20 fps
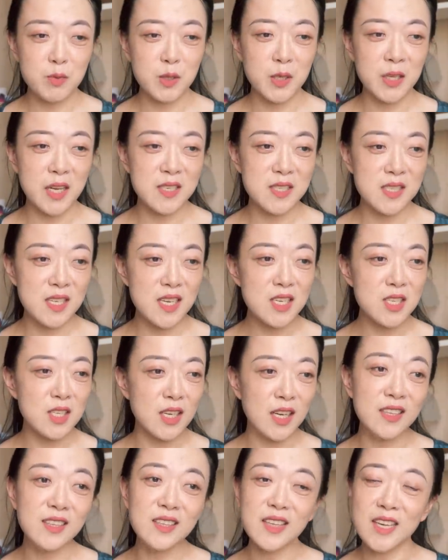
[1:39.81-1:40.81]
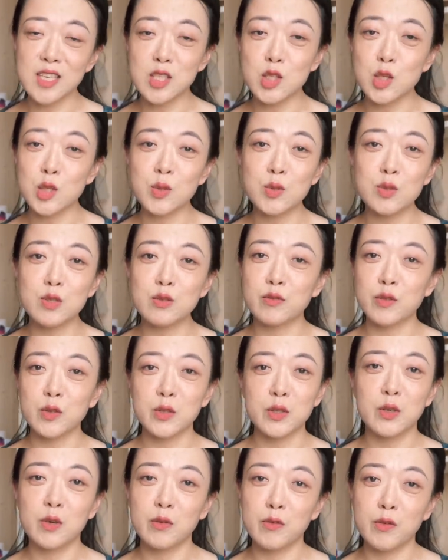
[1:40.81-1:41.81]
pronunciation is used
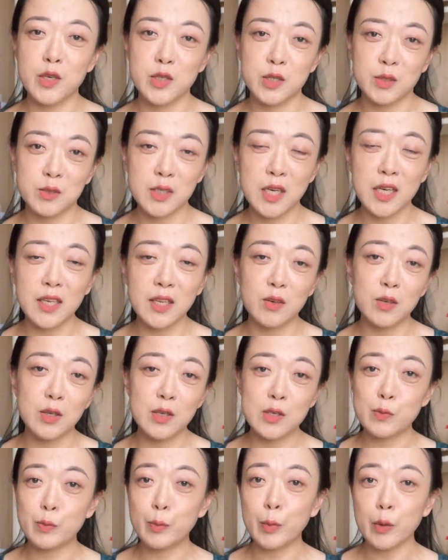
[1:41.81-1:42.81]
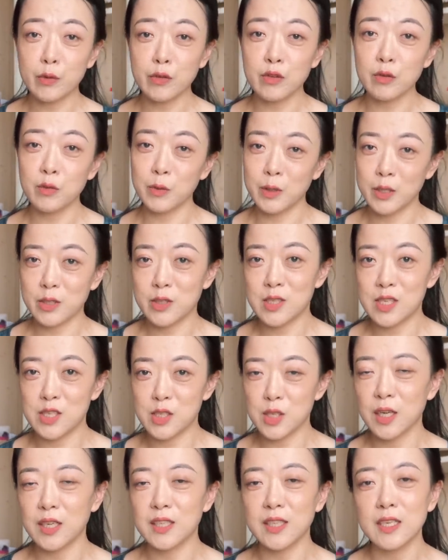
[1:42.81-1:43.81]
for the official title because both works
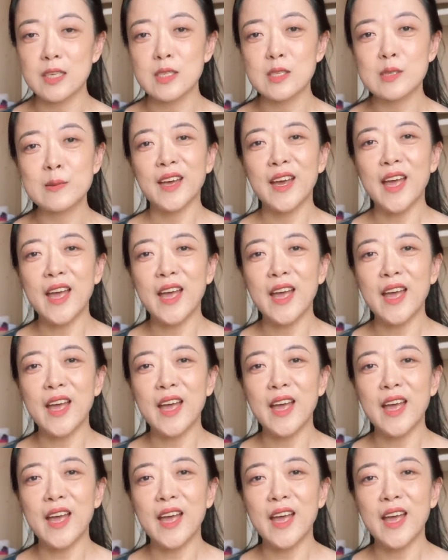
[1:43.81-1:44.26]
in Chinese.